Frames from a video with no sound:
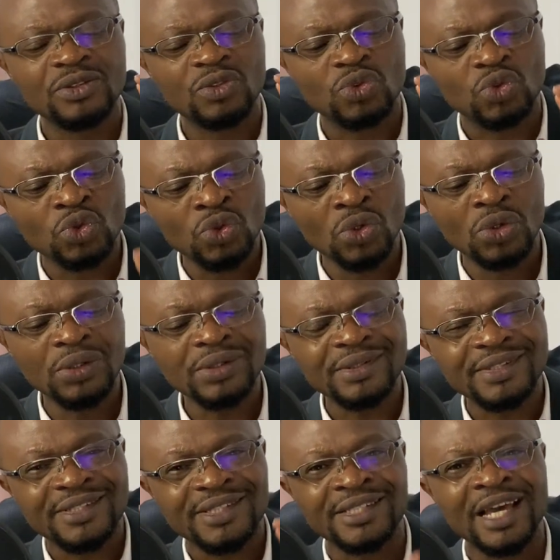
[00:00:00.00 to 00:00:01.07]
two
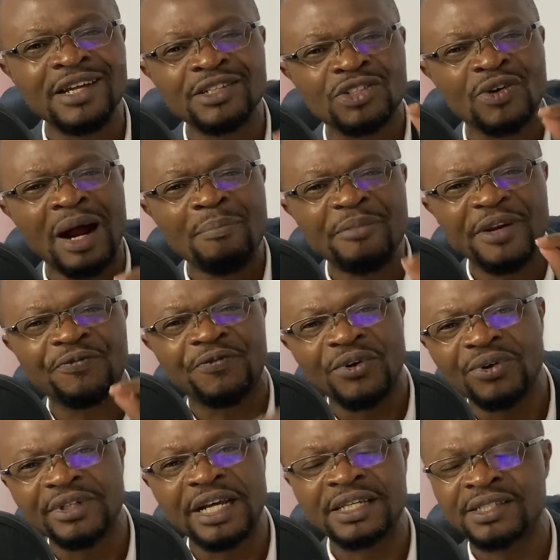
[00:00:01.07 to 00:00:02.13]
central
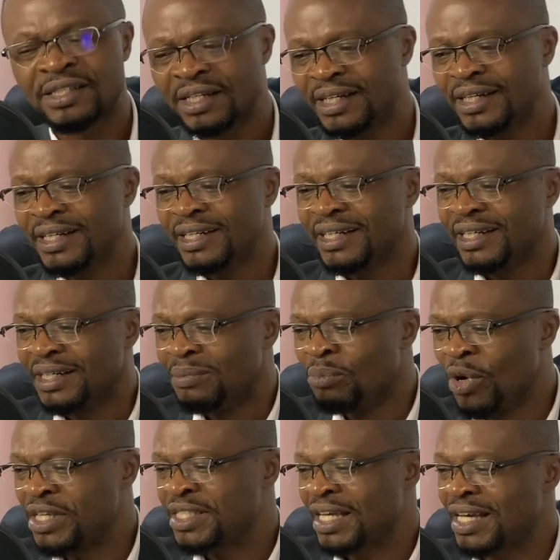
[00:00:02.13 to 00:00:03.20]
midfielders.
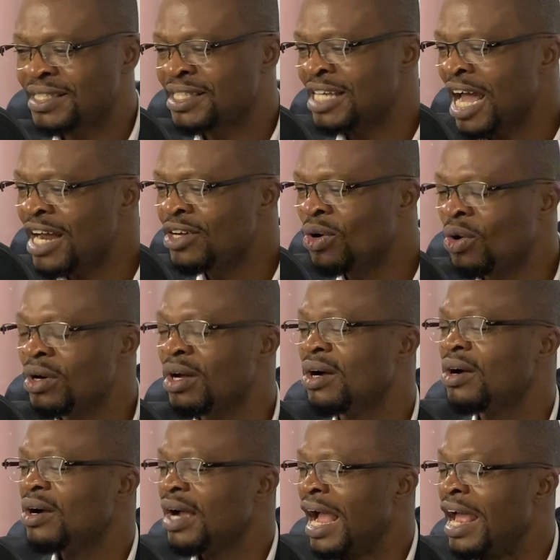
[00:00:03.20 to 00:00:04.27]
Moise Casado
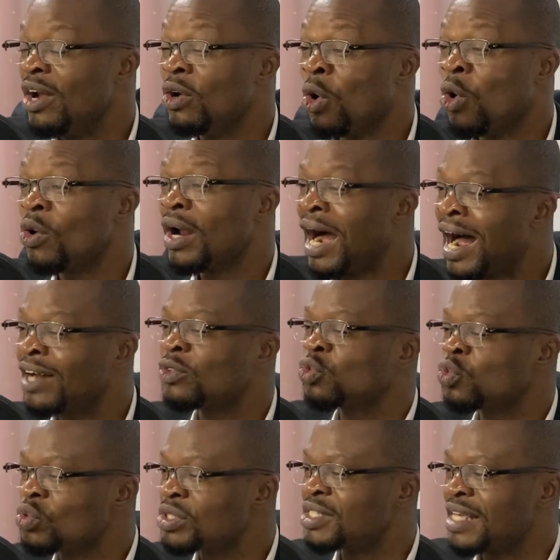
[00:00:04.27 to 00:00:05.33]
alone had
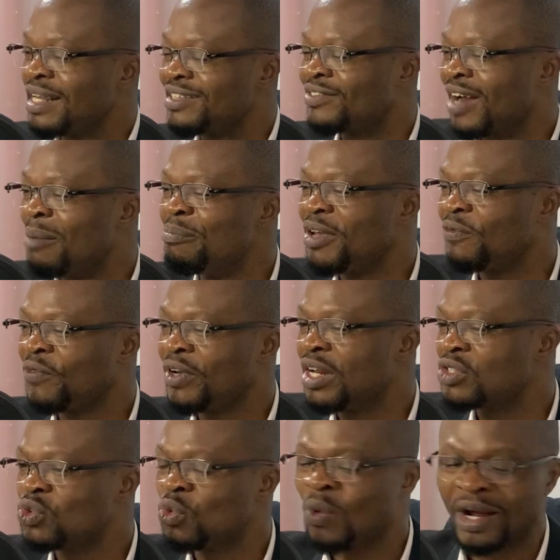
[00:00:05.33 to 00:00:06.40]
two central
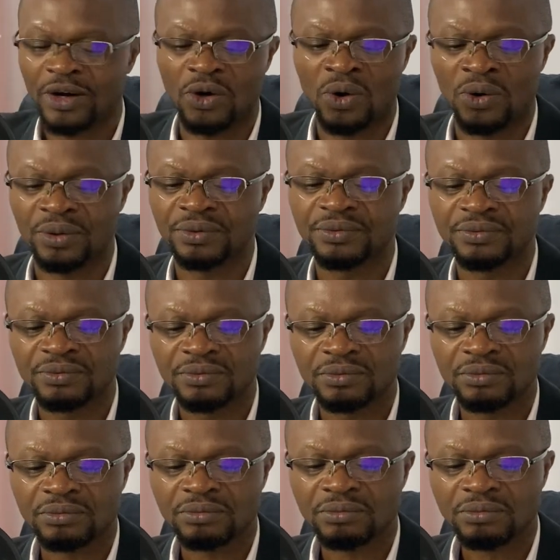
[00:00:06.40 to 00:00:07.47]
midfielders to work on.
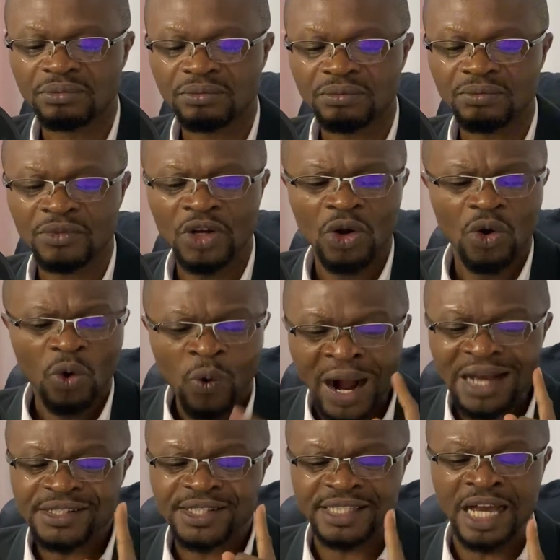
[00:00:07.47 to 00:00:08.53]

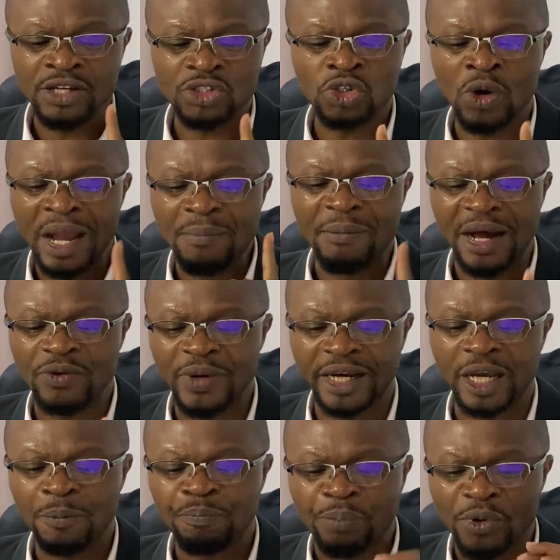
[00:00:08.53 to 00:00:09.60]
While Sancho and
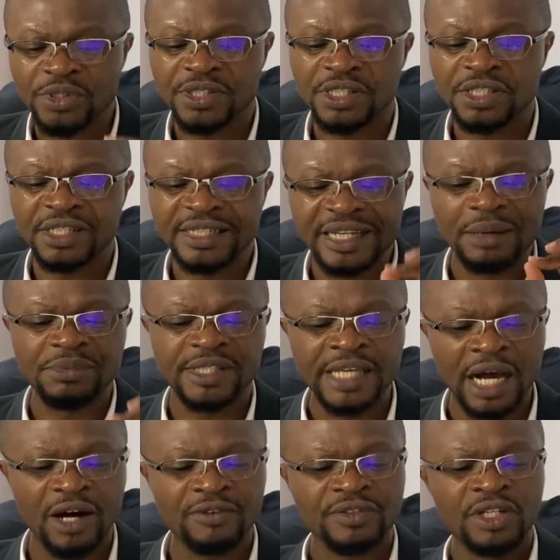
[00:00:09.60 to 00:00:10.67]
Madueke positioned
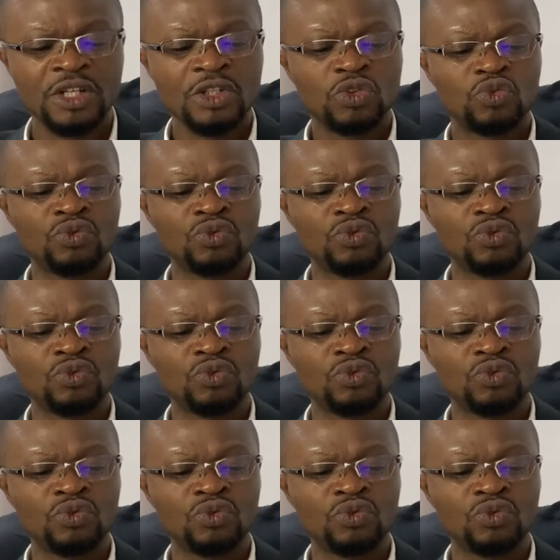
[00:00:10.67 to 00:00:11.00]
themselves to